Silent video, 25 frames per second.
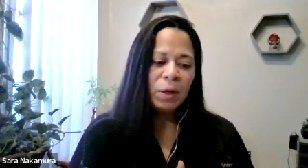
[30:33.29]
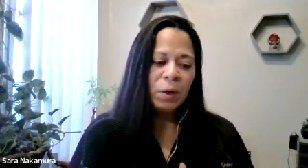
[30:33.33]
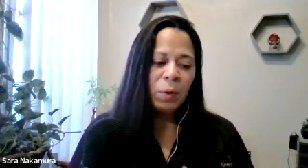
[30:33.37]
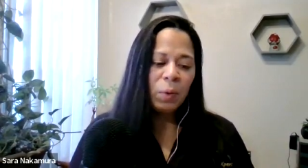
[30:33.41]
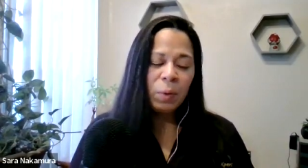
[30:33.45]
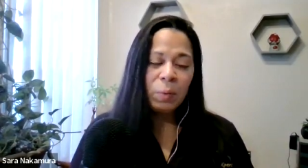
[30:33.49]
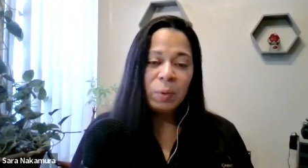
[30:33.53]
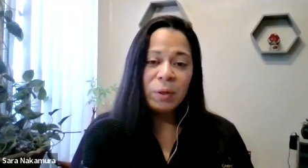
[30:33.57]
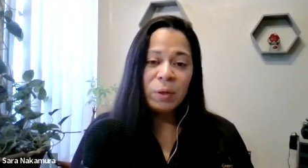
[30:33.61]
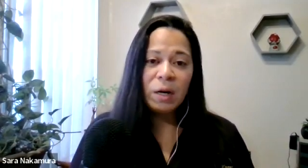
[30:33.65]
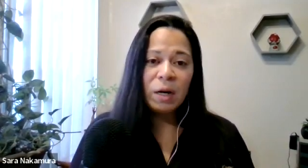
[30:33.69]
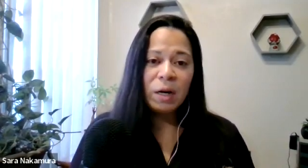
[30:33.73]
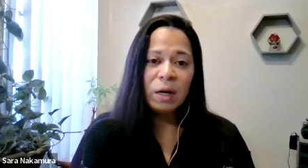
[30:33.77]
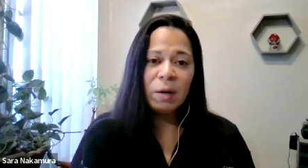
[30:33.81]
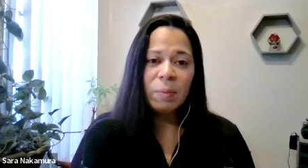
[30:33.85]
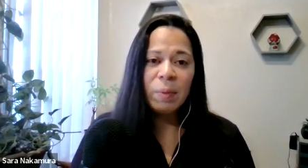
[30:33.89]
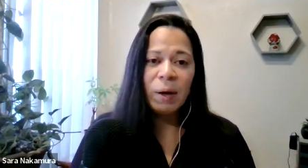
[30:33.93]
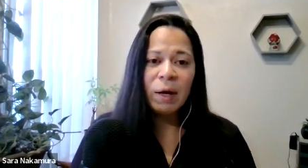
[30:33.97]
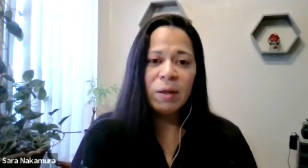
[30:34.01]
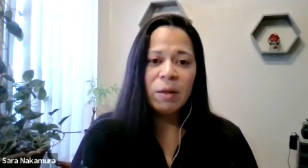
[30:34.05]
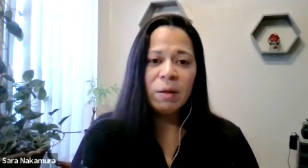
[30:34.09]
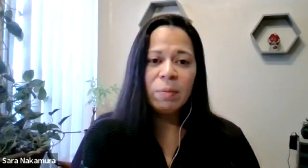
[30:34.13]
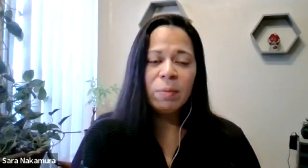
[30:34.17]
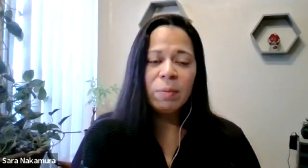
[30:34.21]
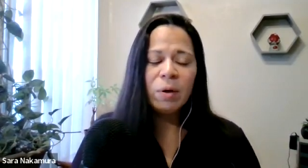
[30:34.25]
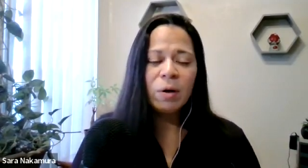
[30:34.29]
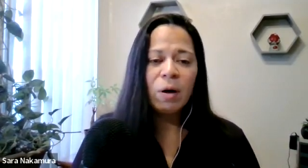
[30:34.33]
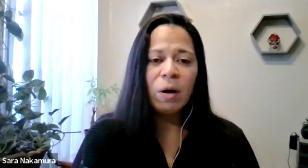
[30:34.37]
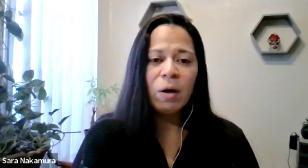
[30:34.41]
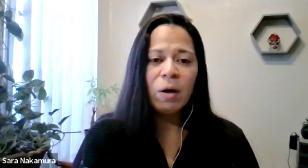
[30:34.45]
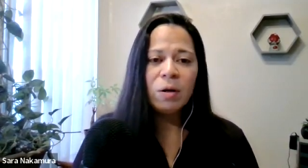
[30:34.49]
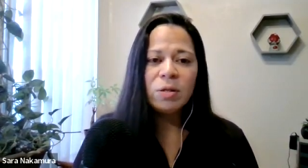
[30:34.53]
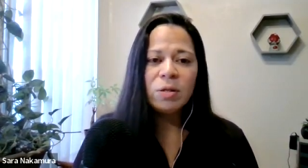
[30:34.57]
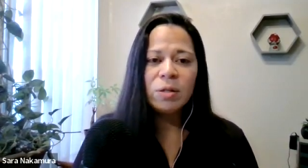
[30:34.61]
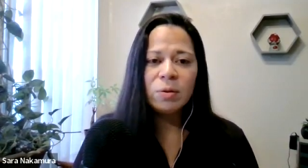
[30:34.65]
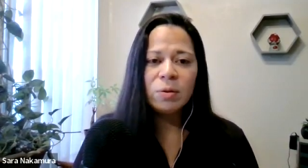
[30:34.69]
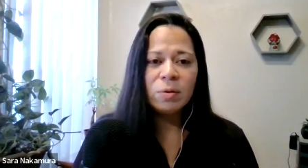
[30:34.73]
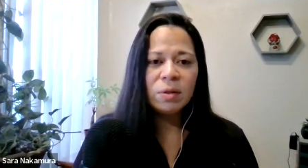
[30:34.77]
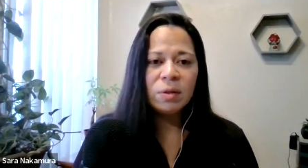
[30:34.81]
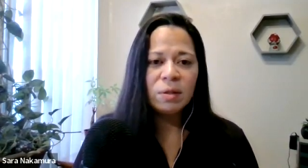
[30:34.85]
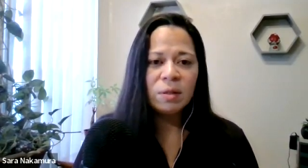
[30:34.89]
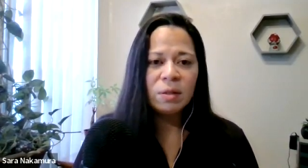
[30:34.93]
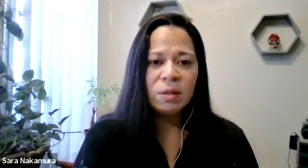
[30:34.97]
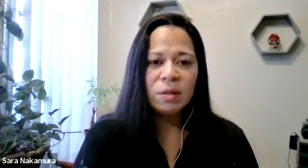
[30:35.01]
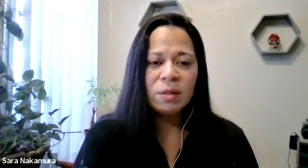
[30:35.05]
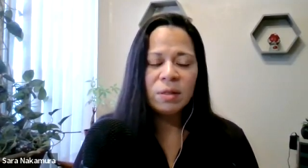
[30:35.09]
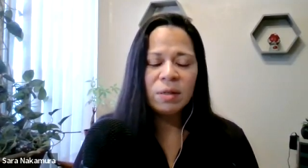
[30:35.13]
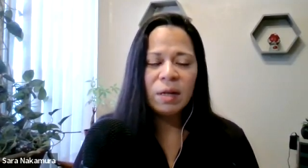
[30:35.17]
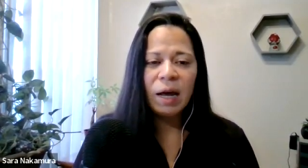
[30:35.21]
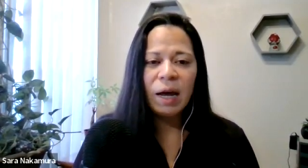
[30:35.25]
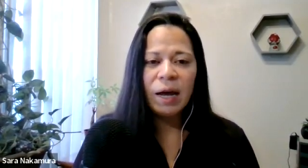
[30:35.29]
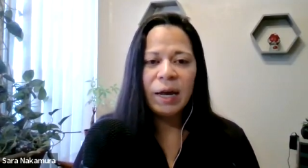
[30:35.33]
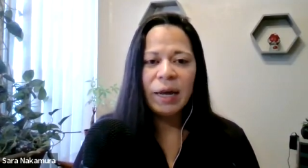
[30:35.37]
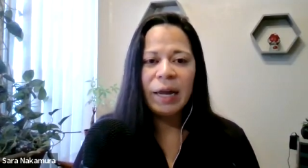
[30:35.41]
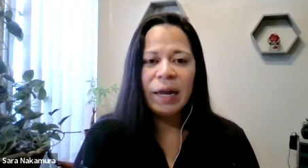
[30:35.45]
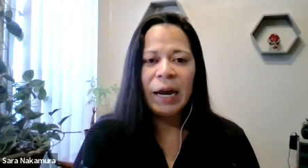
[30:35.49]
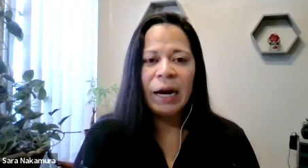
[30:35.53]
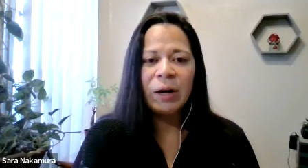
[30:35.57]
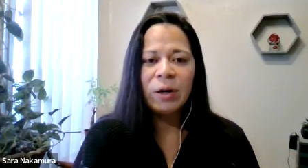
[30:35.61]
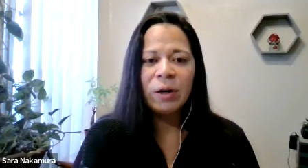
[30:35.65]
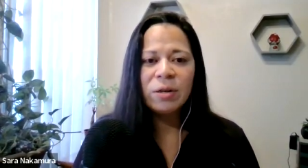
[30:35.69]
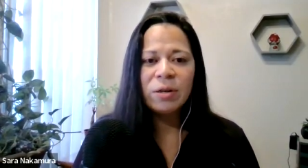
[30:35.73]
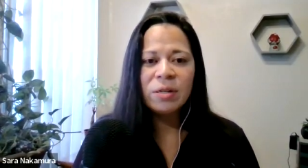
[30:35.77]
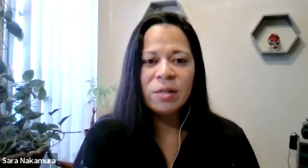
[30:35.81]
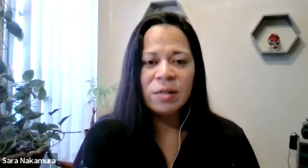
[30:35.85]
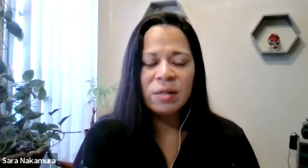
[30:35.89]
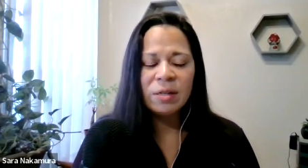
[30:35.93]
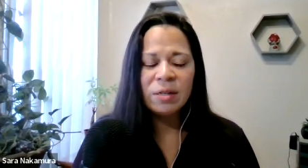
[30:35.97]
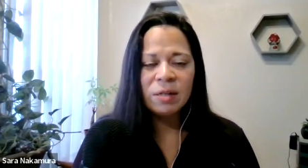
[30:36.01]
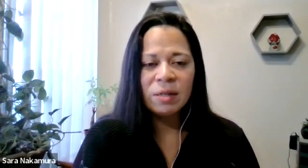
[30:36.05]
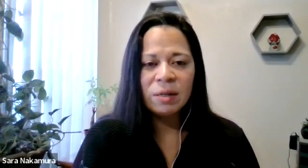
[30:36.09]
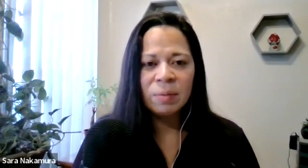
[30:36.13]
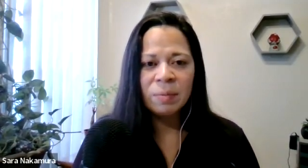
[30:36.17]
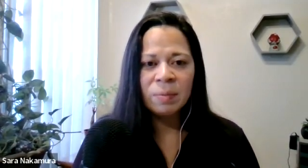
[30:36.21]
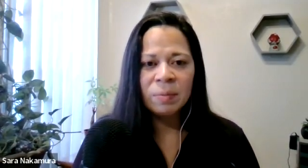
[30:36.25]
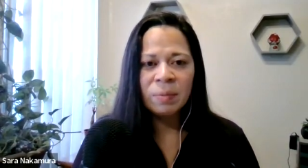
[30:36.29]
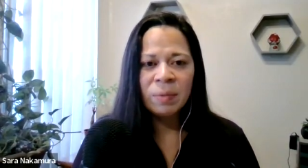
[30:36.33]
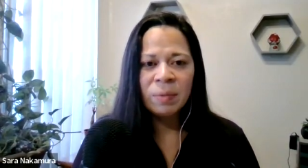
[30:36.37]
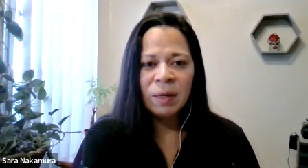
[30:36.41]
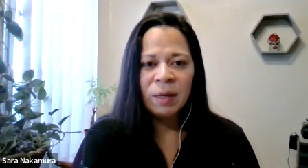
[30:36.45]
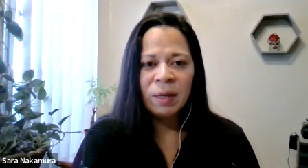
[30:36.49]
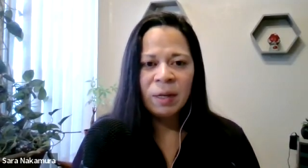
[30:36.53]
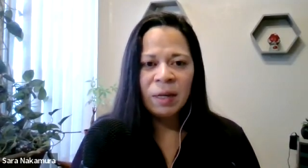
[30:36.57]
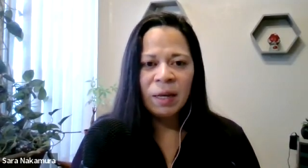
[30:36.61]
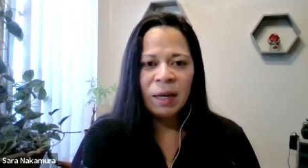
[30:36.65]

what we talk about in the book also is the eye care system.